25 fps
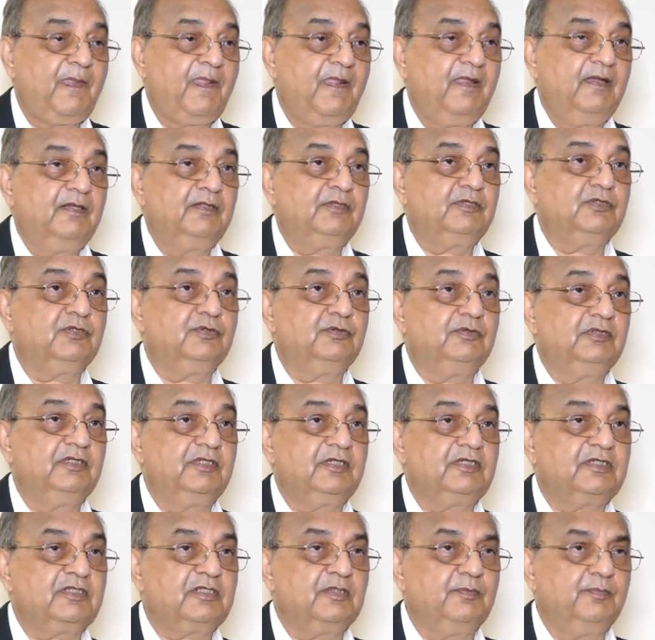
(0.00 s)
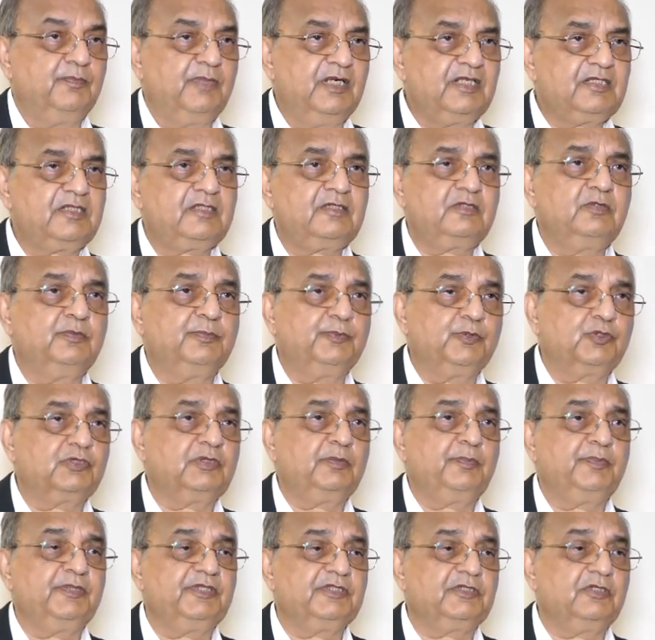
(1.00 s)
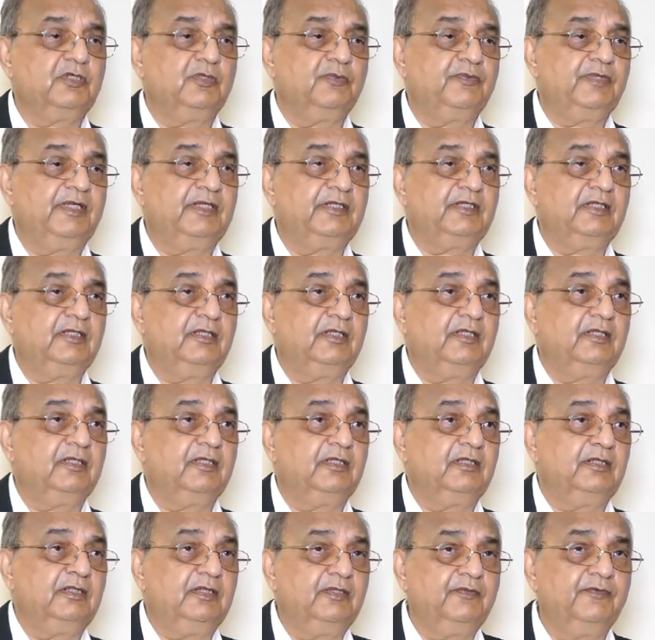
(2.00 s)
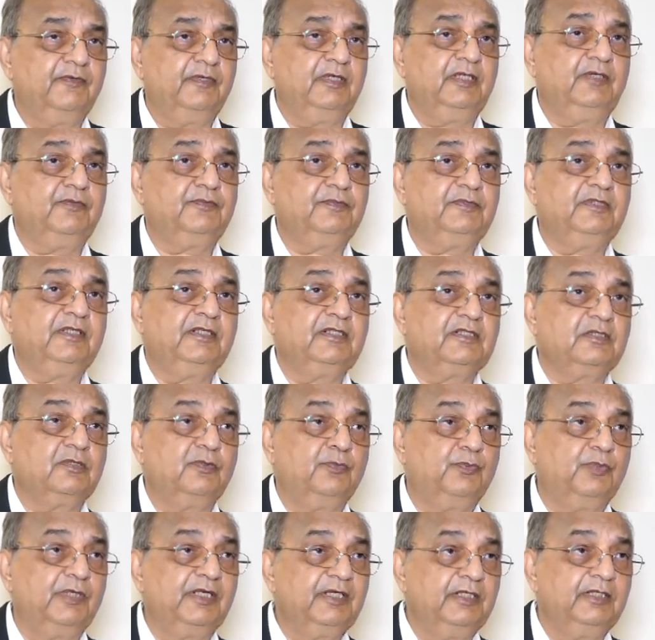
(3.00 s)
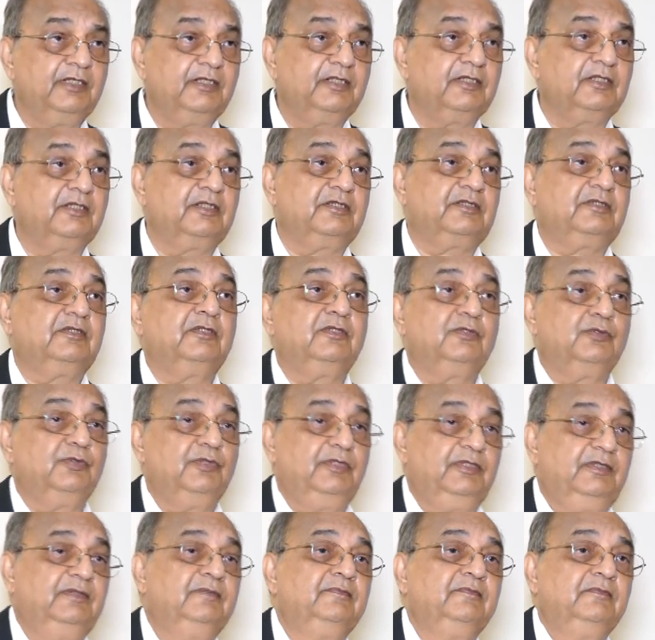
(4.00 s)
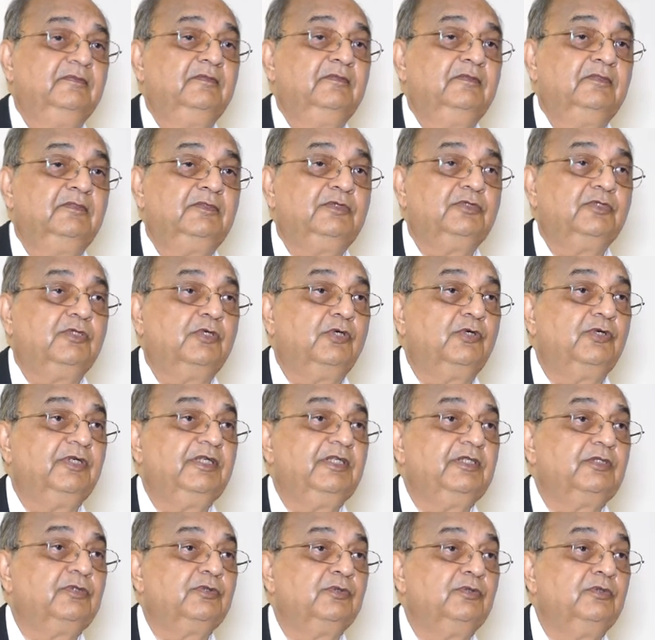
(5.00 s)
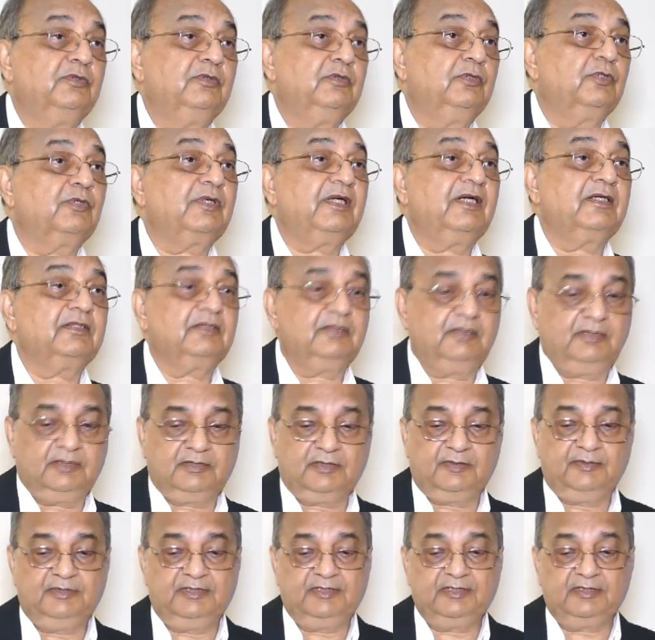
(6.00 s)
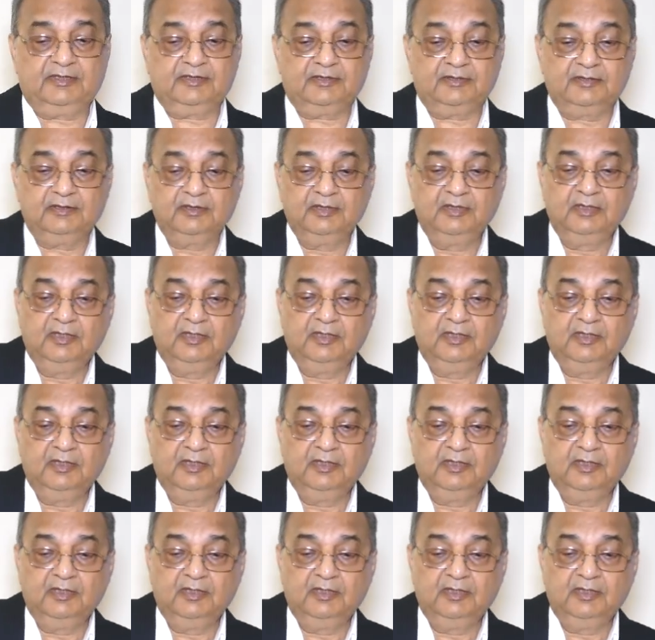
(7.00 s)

it is a must to put the patient on ventilator even if there is one indication only. You don't need to look at the other indicator.